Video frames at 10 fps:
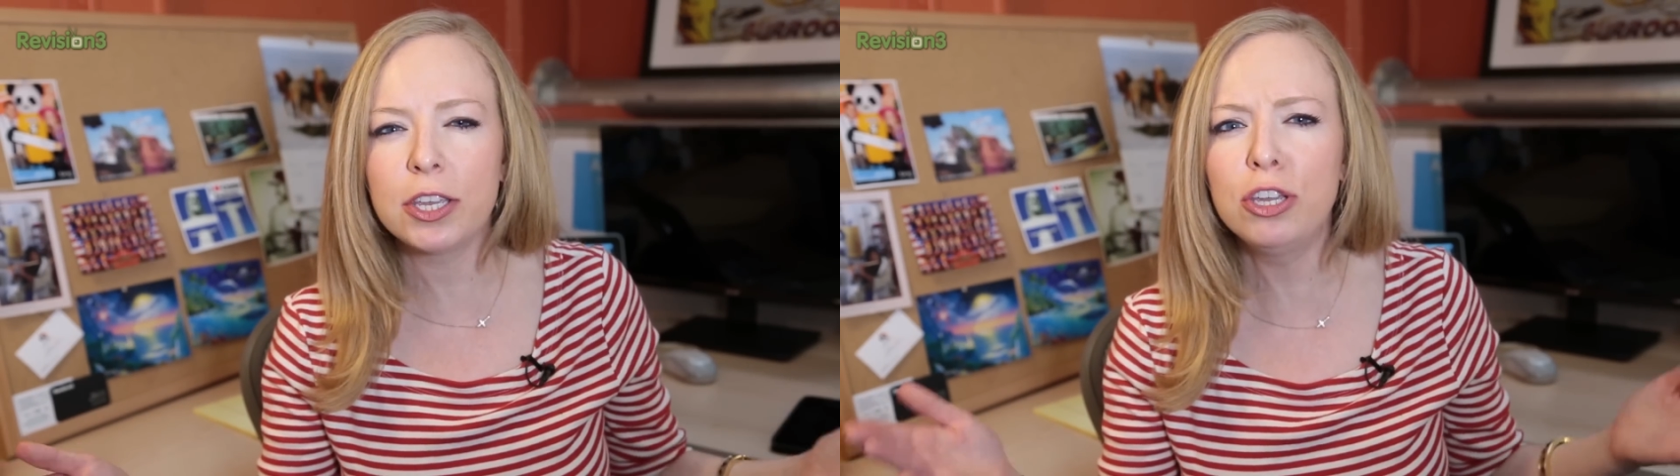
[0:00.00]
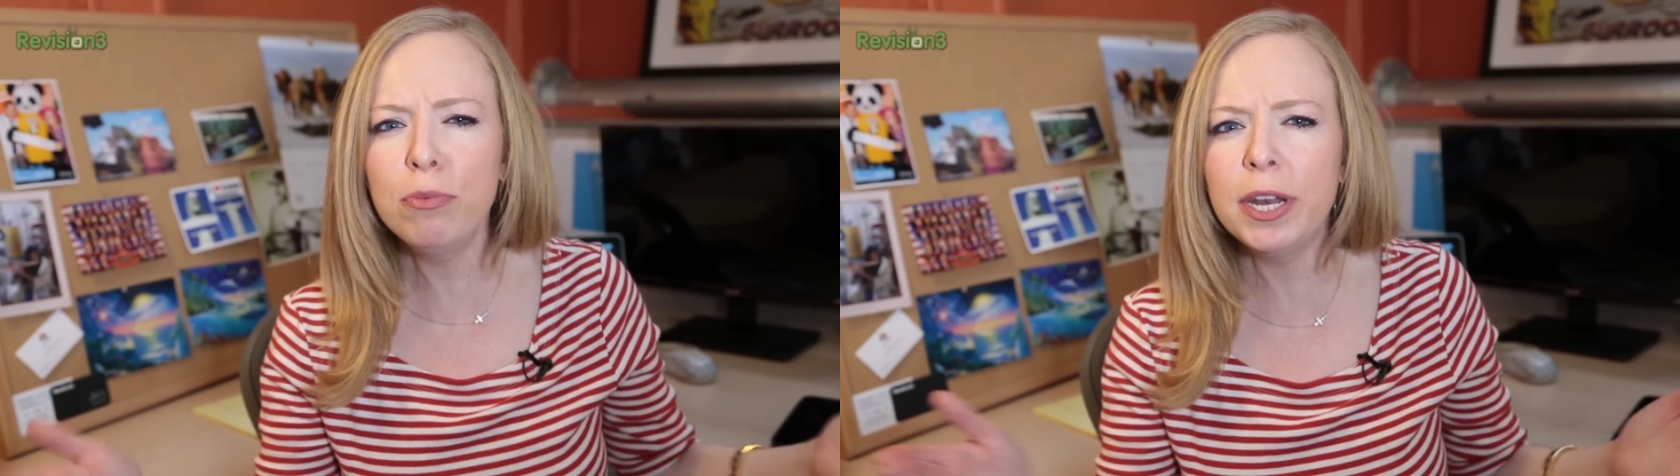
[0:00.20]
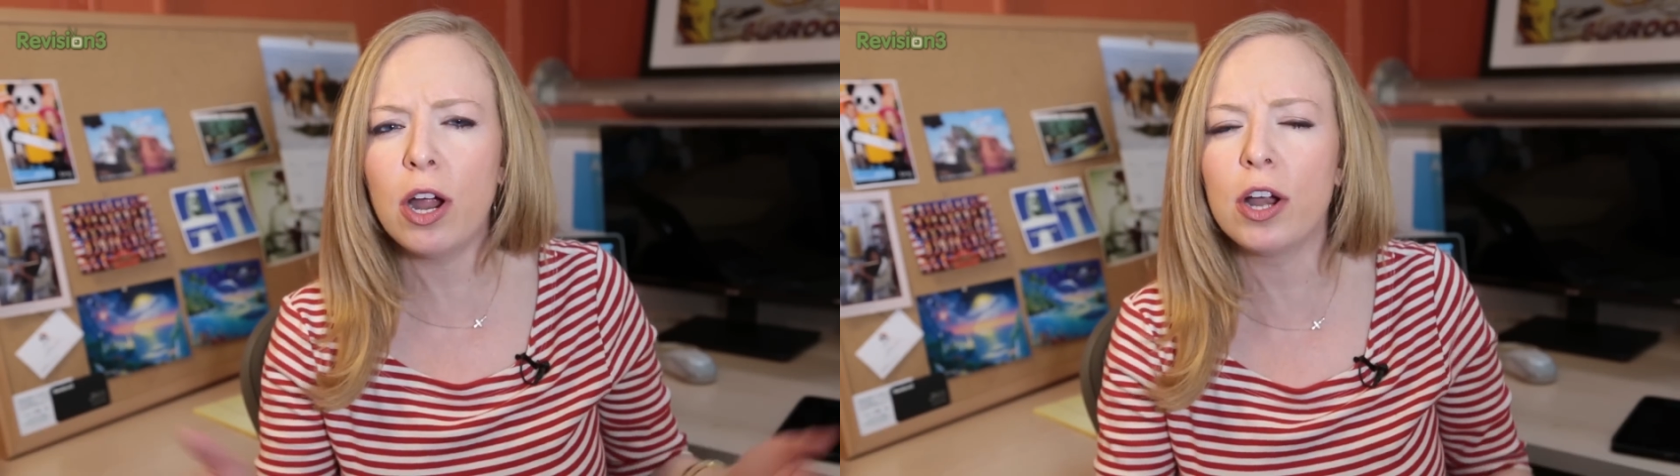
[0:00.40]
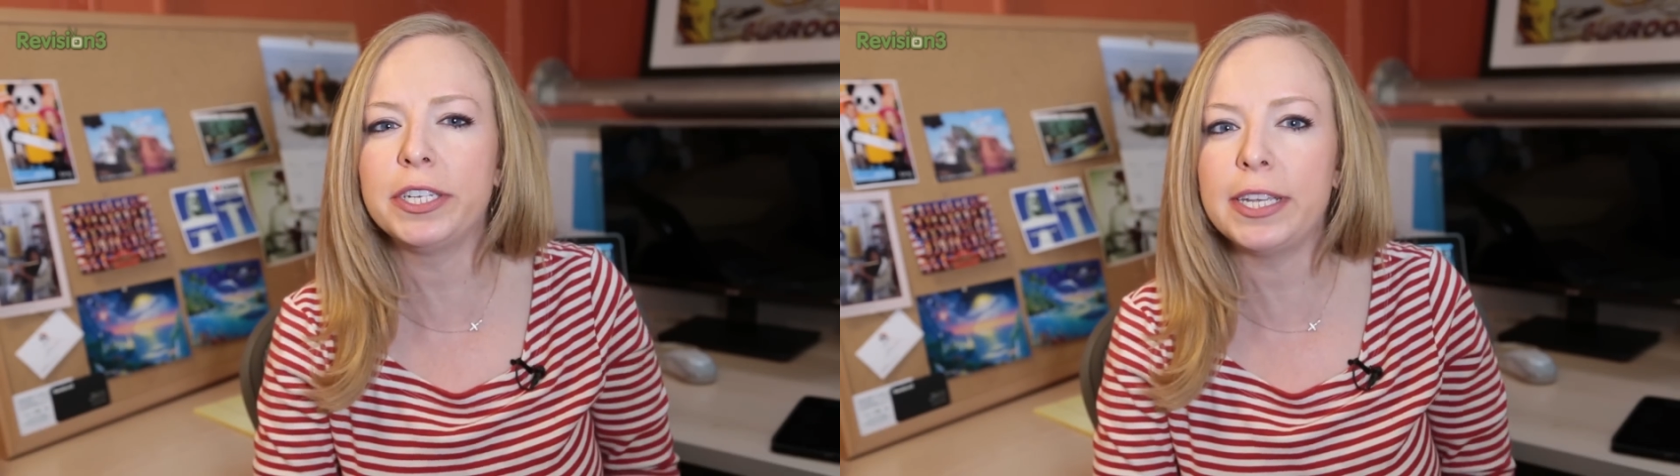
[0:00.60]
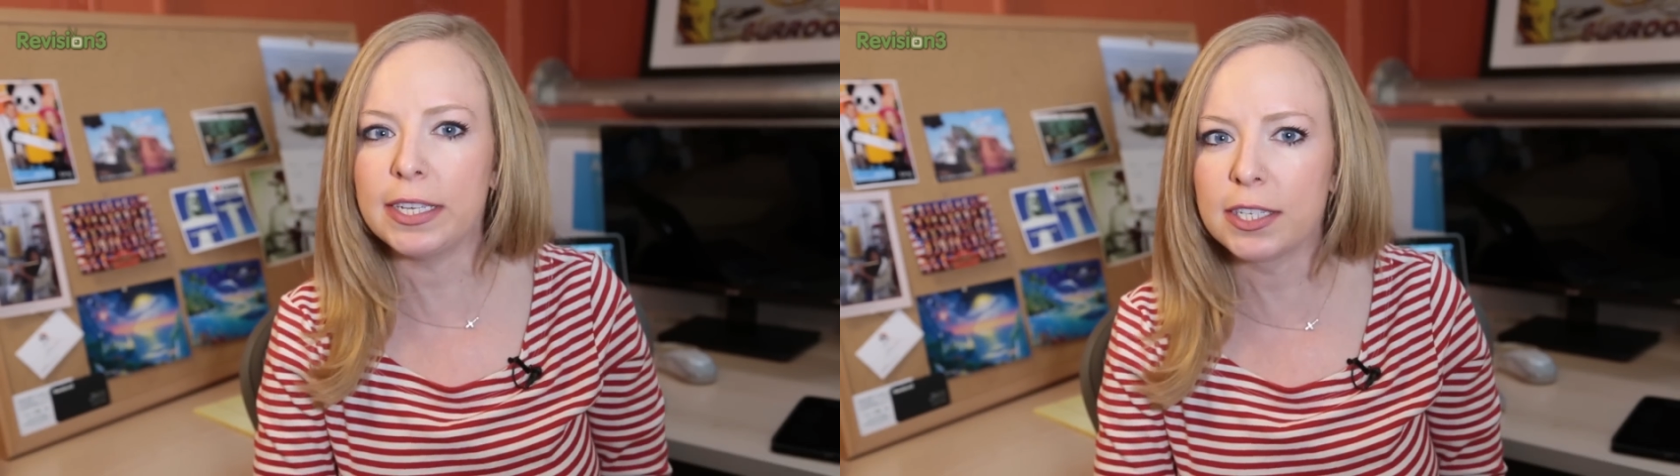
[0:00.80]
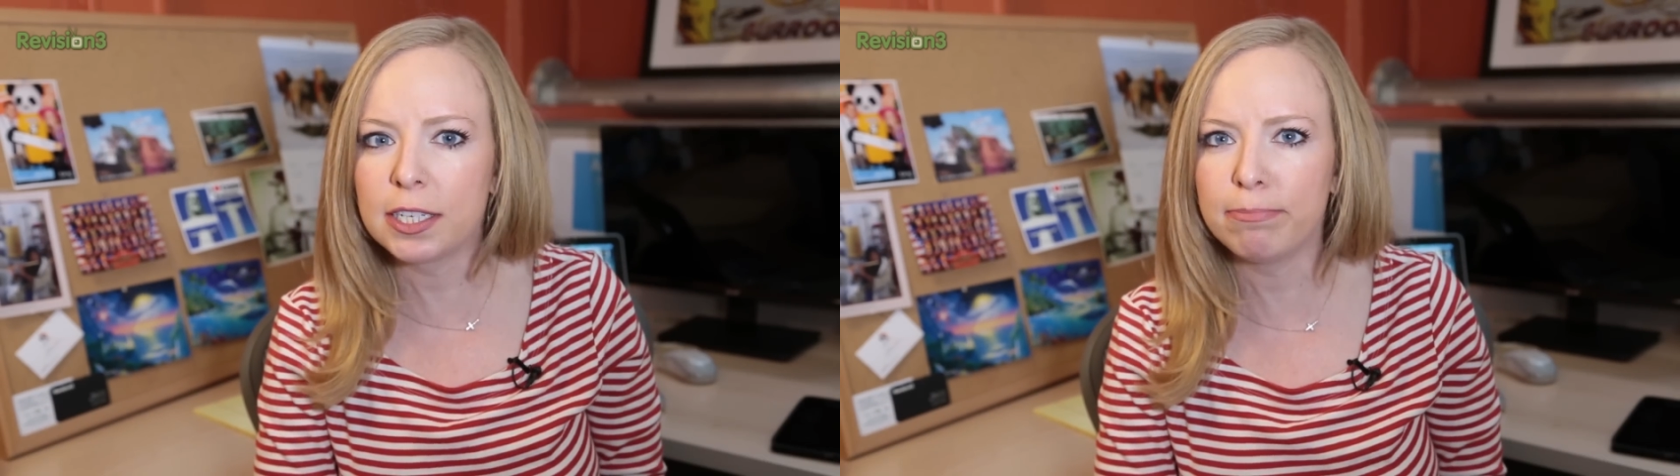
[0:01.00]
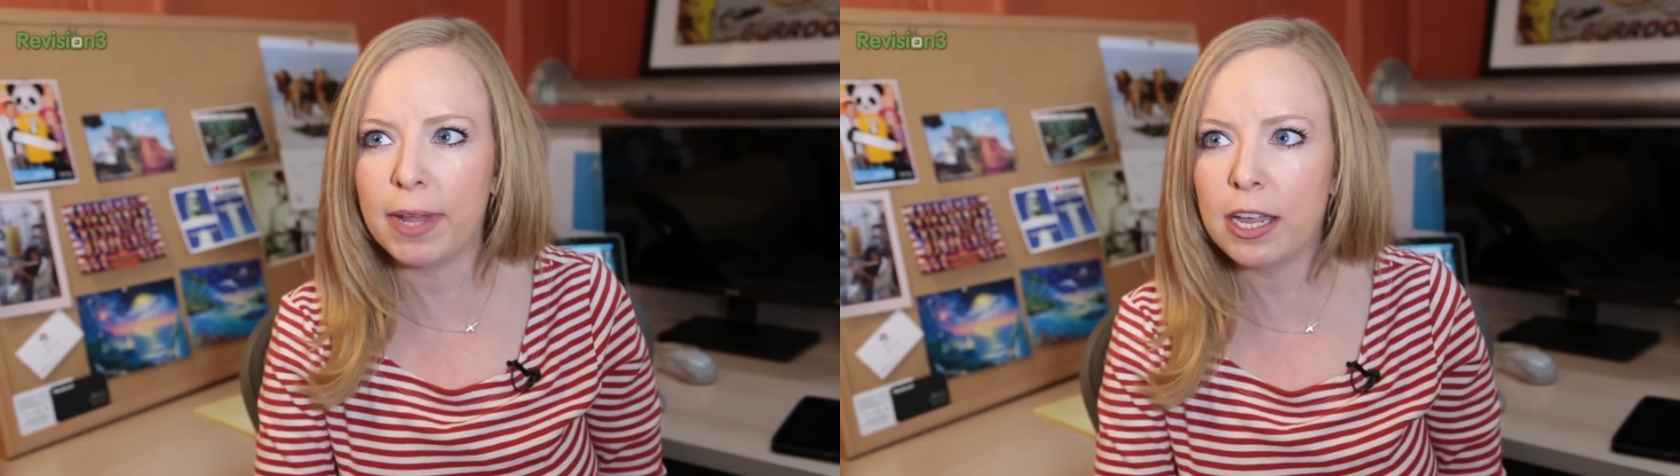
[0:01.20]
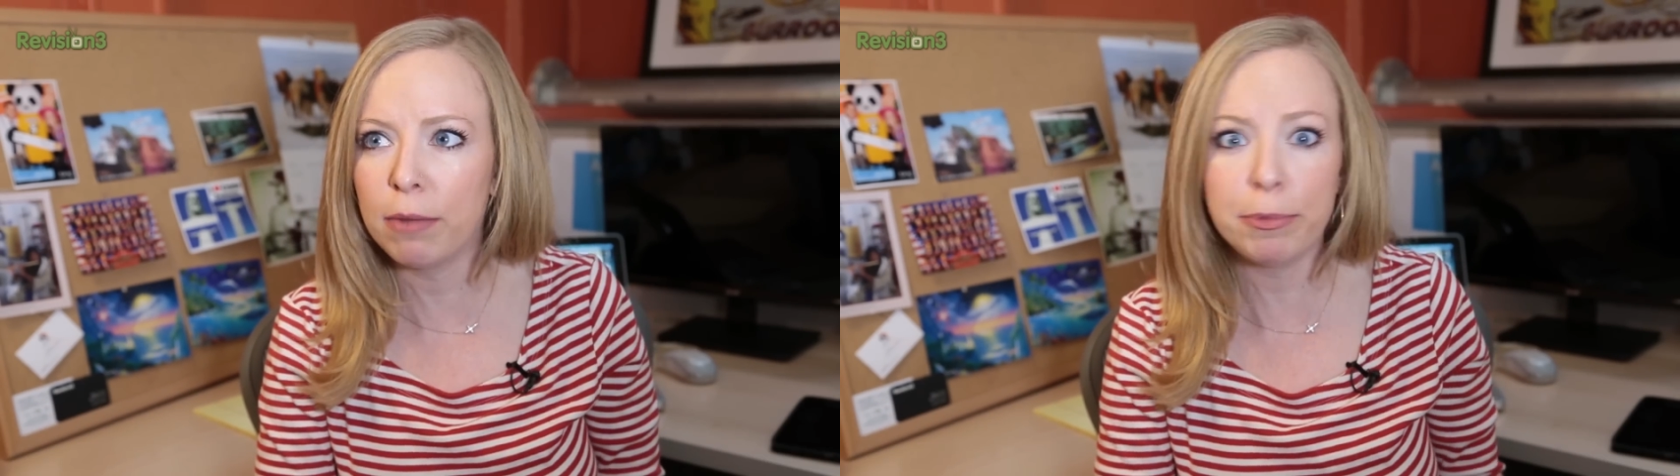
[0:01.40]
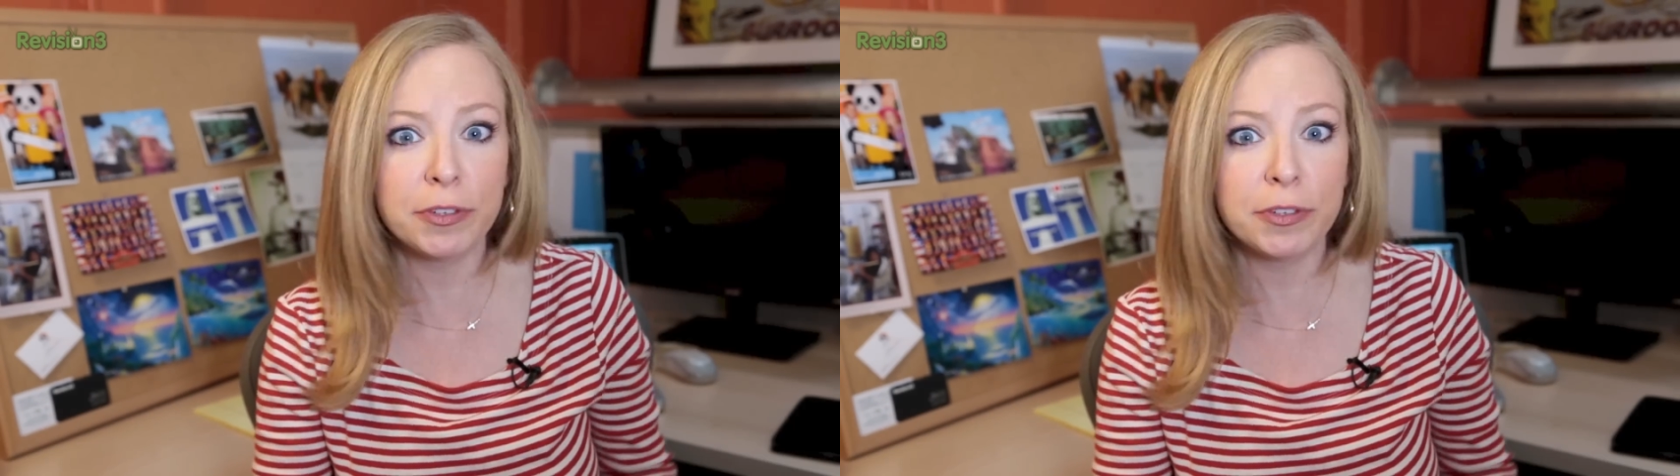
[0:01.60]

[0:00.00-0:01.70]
human artiste, like a